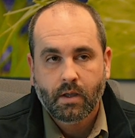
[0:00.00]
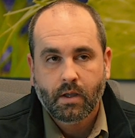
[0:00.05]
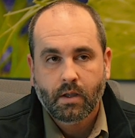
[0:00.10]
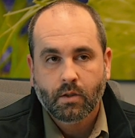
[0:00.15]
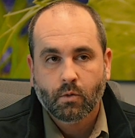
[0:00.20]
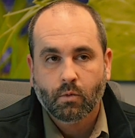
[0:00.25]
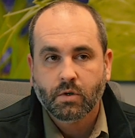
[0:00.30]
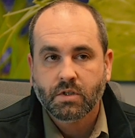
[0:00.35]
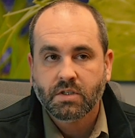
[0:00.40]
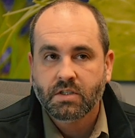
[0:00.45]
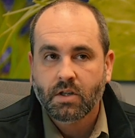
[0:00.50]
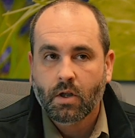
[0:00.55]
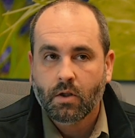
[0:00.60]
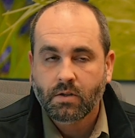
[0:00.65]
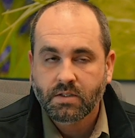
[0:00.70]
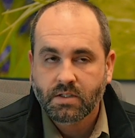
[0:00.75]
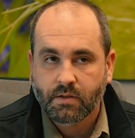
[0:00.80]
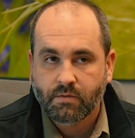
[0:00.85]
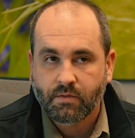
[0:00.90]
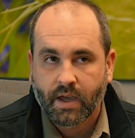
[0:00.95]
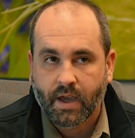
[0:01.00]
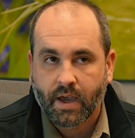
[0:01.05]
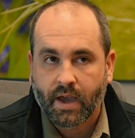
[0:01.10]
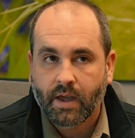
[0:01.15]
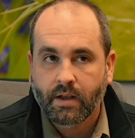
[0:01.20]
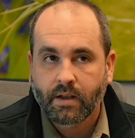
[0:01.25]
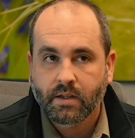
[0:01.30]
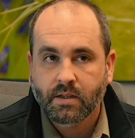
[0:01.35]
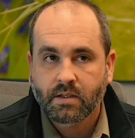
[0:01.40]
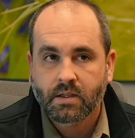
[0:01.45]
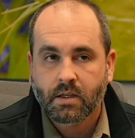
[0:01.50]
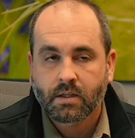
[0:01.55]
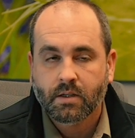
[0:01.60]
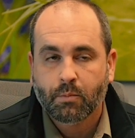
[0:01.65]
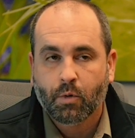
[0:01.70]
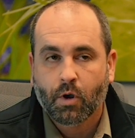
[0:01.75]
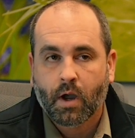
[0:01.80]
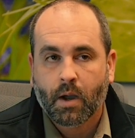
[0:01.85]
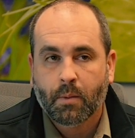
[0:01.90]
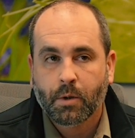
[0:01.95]
The result of that is that the
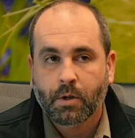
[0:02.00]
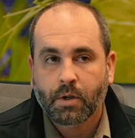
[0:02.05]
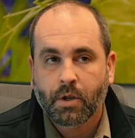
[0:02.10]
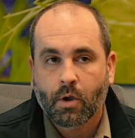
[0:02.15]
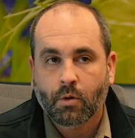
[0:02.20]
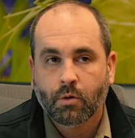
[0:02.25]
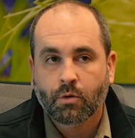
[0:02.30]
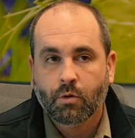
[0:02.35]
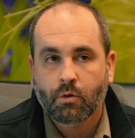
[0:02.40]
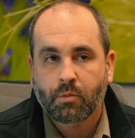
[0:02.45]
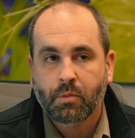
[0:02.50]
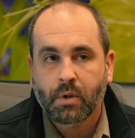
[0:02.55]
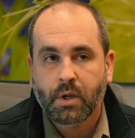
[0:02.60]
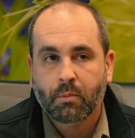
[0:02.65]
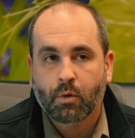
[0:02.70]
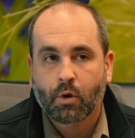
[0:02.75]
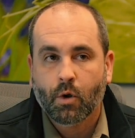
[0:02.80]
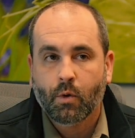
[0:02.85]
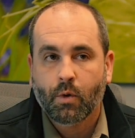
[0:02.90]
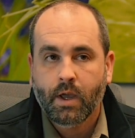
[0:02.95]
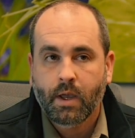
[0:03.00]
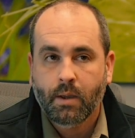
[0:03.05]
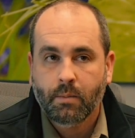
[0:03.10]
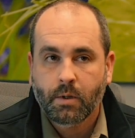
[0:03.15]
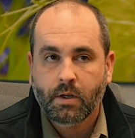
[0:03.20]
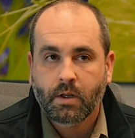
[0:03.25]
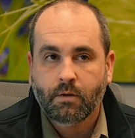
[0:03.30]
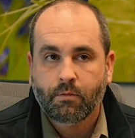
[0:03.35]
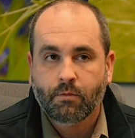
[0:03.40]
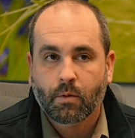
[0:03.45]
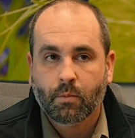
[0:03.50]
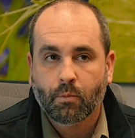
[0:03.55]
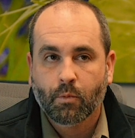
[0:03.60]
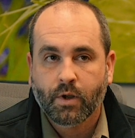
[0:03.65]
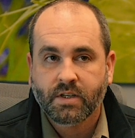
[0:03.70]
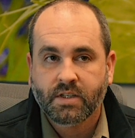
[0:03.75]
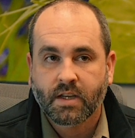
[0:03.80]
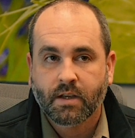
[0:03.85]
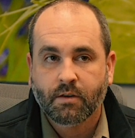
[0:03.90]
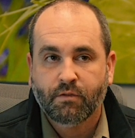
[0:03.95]
property owner would be prohibited from
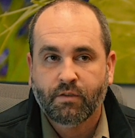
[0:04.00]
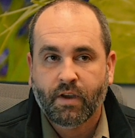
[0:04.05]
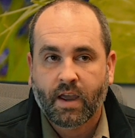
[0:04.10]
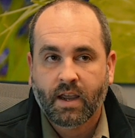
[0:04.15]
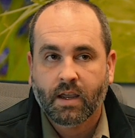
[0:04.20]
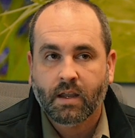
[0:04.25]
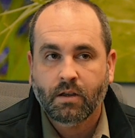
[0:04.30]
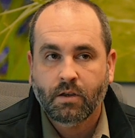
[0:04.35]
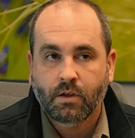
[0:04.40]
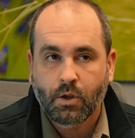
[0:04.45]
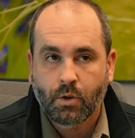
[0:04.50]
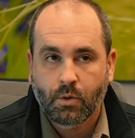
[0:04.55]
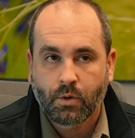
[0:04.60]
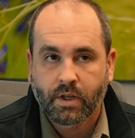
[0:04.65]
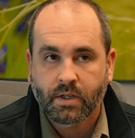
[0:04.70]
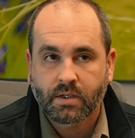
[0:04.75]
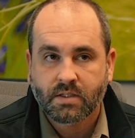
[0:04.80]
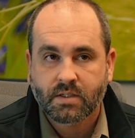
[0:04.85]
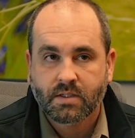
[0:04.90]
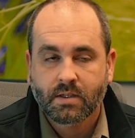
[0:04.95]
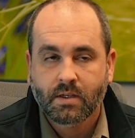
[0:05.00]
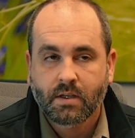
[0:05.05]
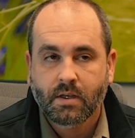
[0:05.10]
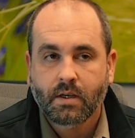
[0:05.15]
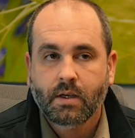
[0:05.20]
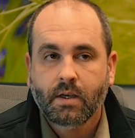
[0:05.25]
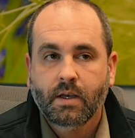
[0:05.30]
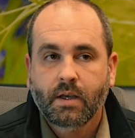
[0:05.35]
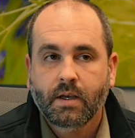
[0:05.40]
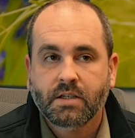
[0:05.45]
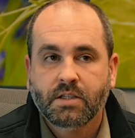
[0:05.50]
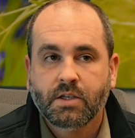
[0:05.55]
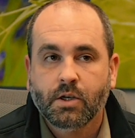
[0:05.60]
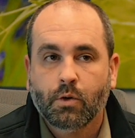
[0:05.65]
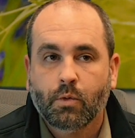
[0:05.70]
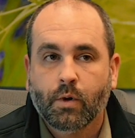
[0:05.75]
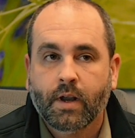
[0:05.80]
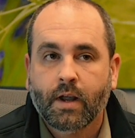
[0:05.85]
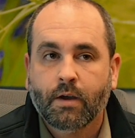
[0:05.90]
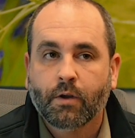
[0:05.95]
renting vacant units until
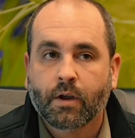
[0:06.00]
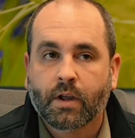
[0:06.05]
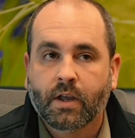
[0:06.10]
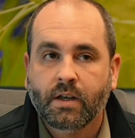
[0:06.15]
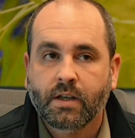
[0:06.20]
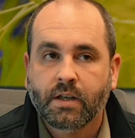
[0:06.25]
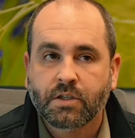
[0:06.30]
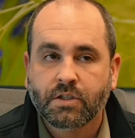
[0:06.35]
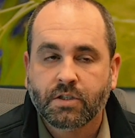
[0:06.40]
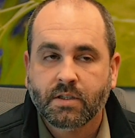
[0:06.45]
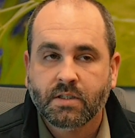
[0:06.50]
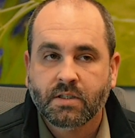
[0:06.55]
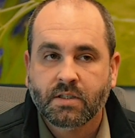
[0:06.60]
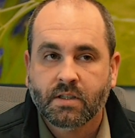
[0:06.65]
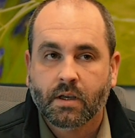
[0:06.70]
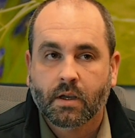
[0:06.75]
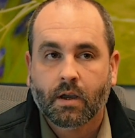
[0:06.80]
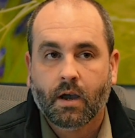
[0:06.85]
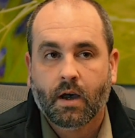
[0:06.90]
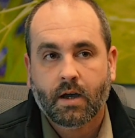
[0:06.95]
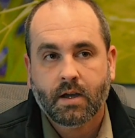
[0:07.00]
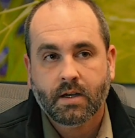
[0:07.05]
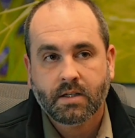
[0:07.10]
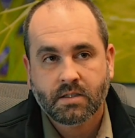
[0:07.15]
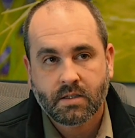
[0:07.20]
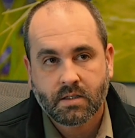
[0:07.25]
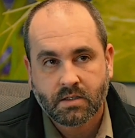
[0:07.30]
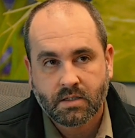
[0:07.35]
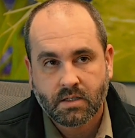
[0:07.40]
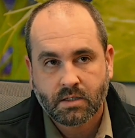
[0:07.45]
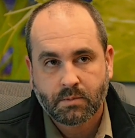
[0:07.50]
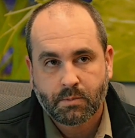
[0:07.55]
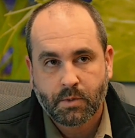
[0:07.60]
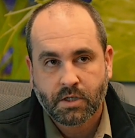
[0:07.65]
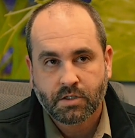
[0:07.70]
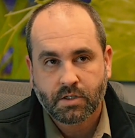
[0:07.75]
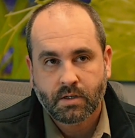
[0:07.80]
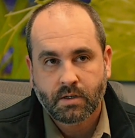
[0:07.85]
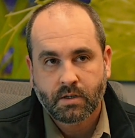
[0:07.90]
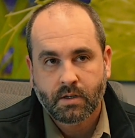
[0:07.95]
whatever conditions that caused the
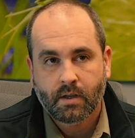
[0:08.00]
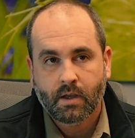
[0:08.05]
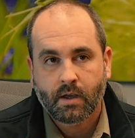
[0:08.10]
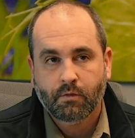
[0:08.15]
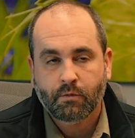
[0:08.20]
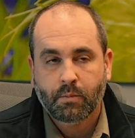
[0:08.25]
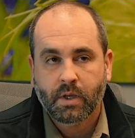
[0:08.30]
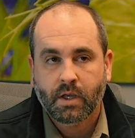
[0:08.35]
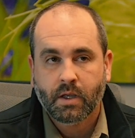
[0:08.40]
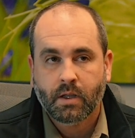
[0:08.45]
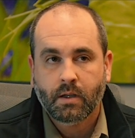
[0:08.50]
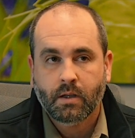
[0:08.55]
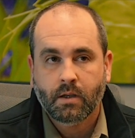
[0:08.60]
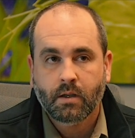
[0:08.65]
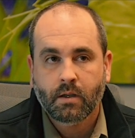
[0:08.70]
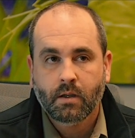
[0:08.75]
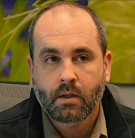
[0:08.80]
suspension have been